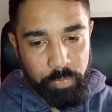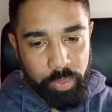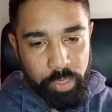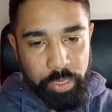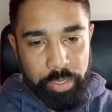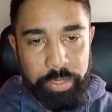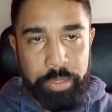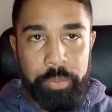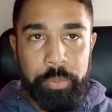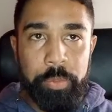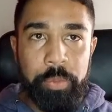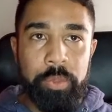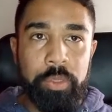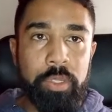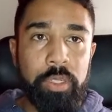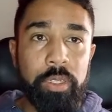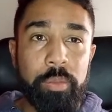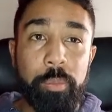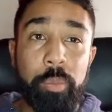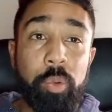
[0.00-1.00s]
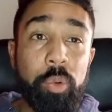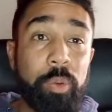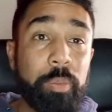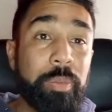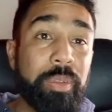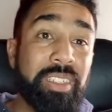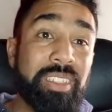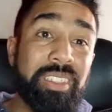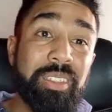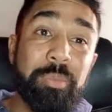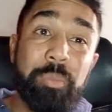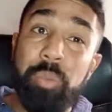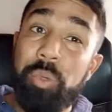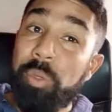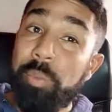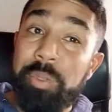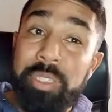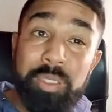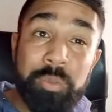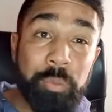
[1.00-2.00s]
Greenwood,
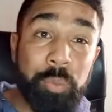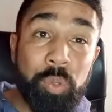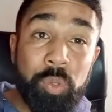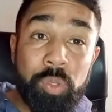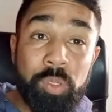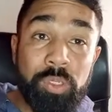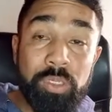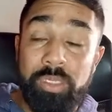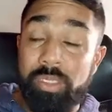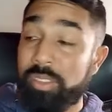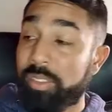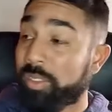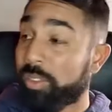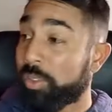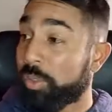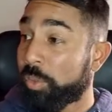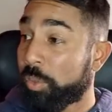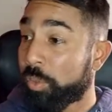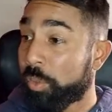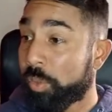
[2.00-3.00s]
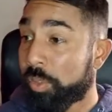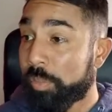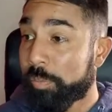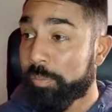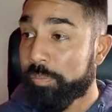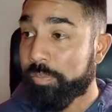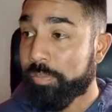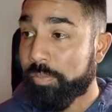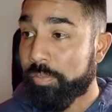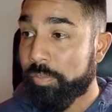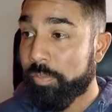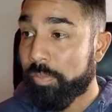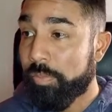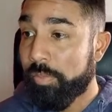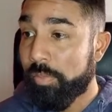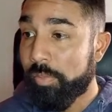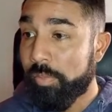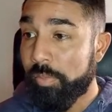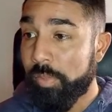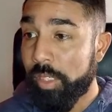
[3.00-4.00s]
Pogba's ball to
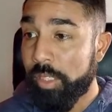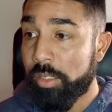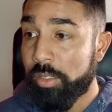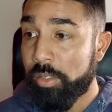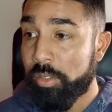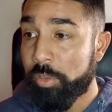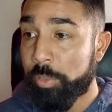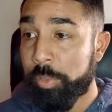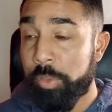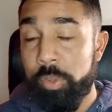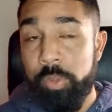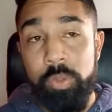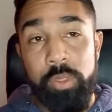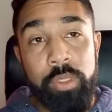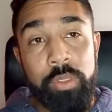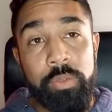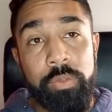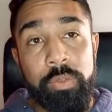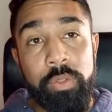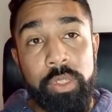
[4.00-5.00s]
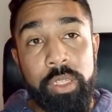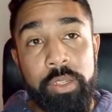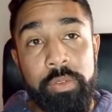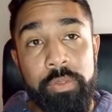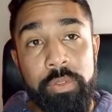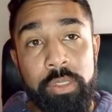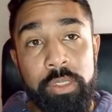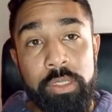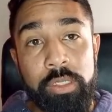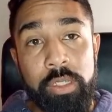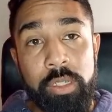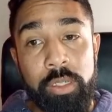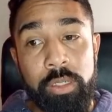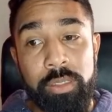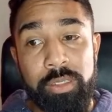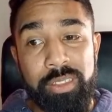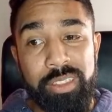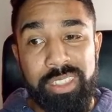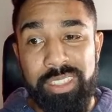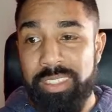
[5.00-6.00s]
Bruno for that first
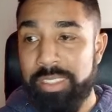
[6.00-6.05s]
goal.